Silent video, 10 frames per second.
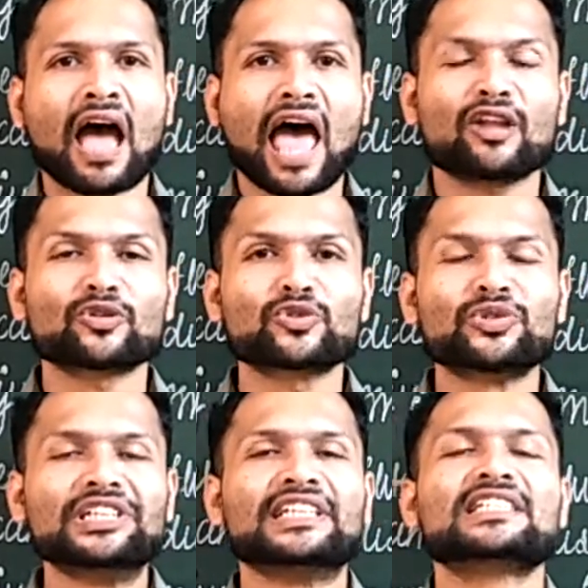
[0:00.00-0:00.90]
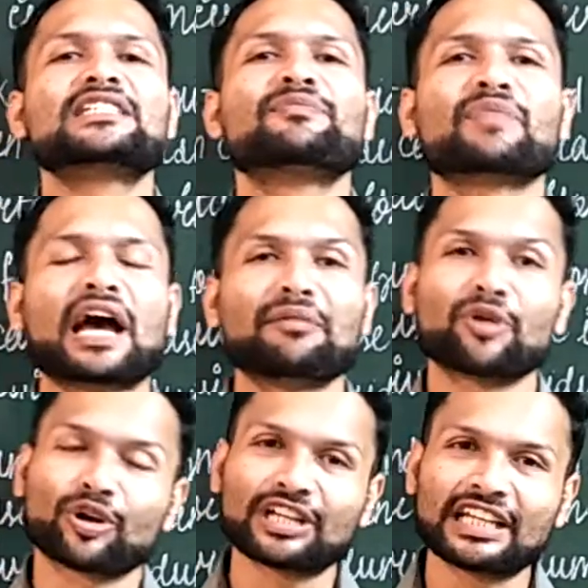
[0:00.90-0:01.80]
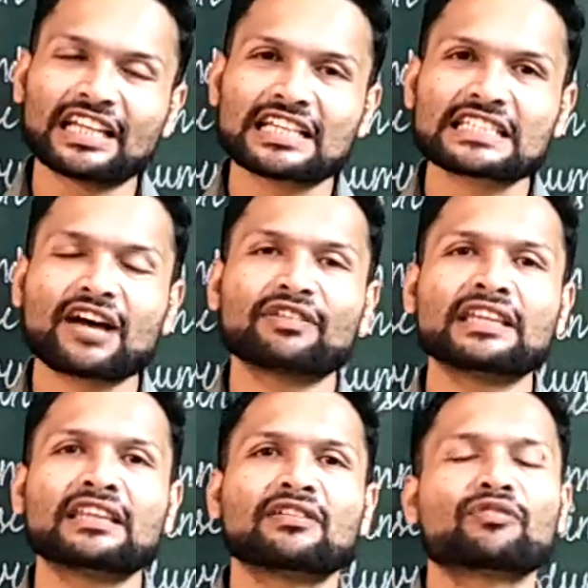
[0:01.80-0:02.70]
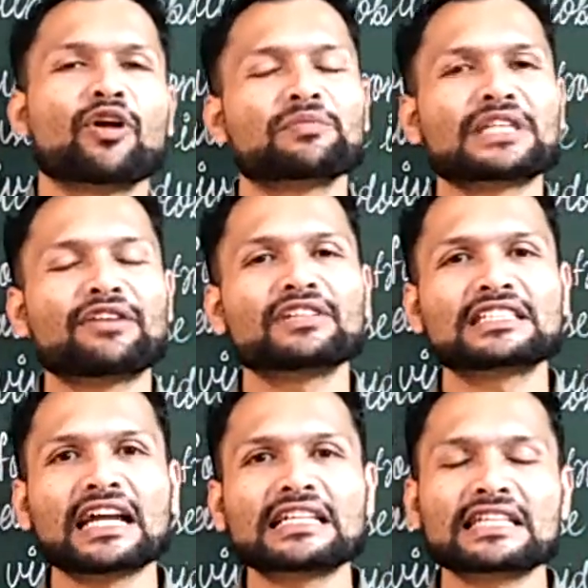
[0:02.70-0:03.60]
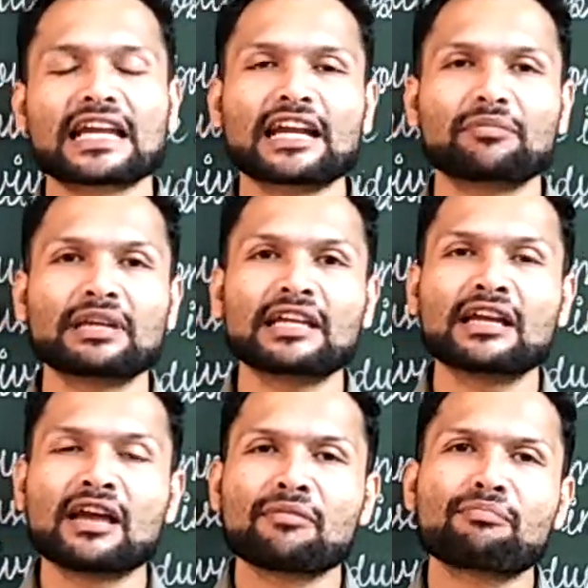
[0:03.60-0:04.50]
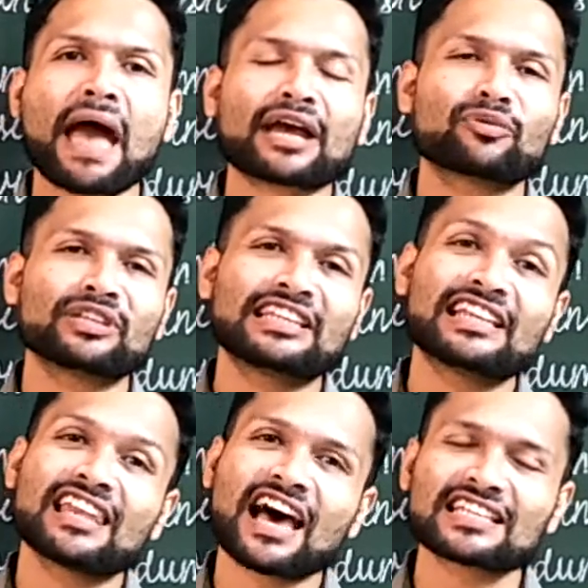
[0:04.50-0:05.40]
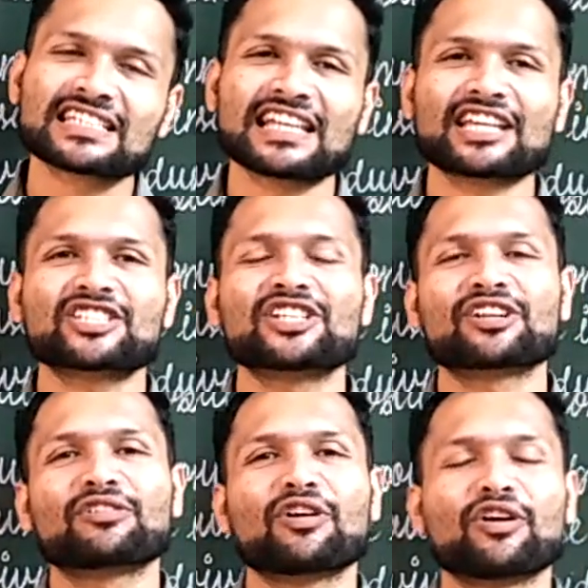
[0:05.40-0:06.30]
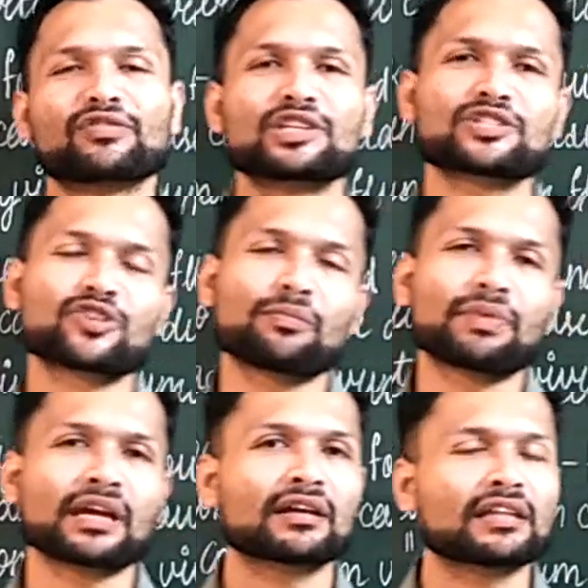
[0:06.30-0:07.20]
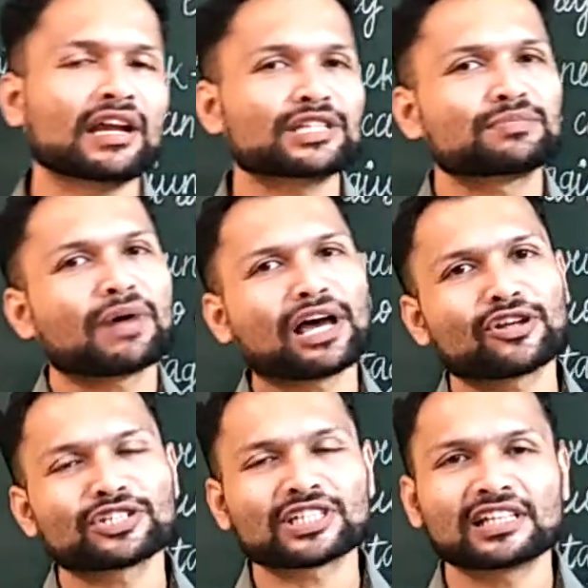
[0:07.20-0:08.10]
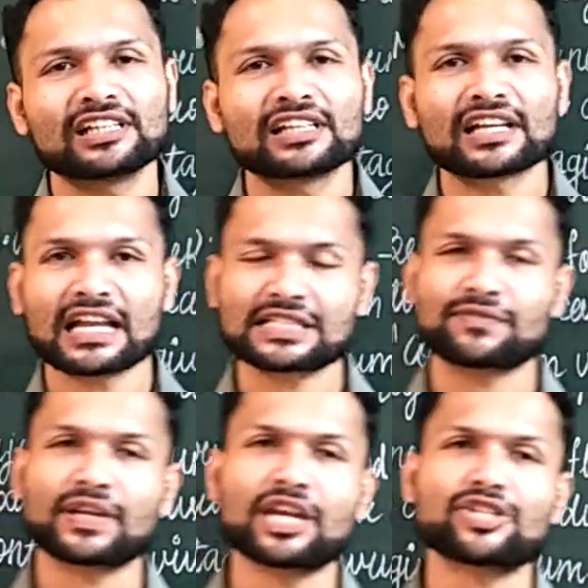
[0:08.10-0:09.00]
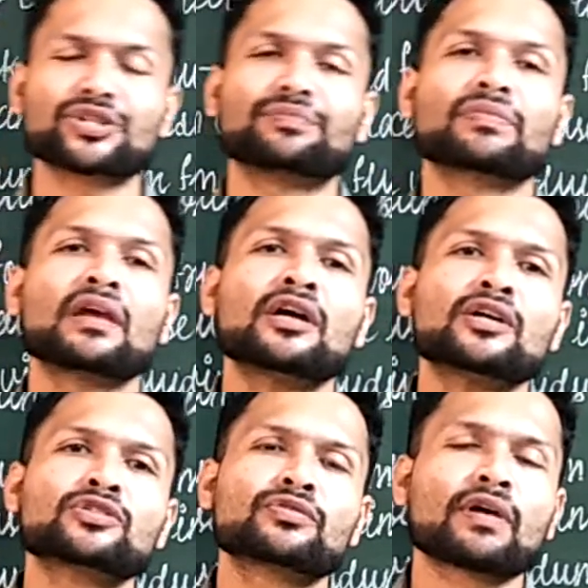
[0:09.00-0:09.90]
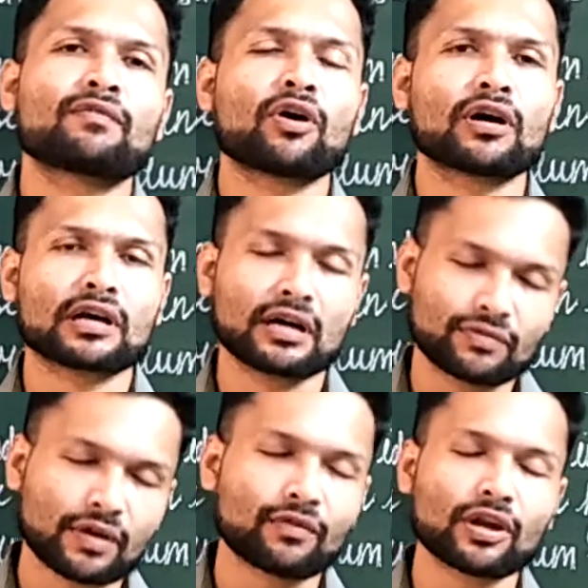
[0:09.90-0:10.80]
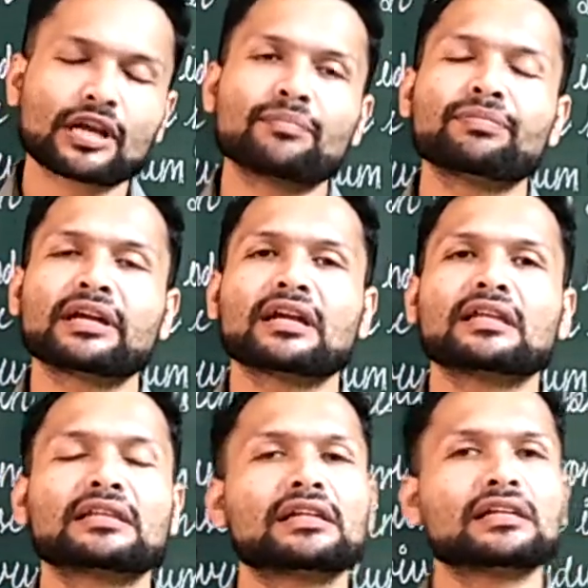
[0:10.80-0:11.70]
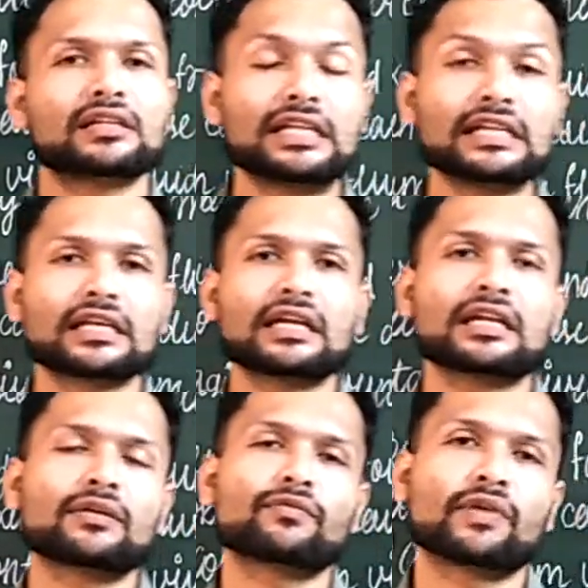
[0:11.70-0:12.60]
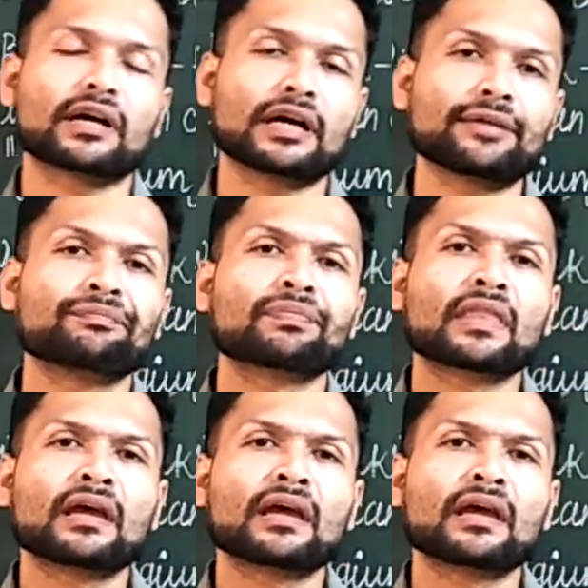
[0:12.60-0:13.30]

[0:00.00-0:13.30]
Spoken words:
Hello students, I am Dr. Nilesh Sawant from Sawant Science Academy, back with the last lecture of this topic, that is biological classification. So we have all completed till kingdom fungi,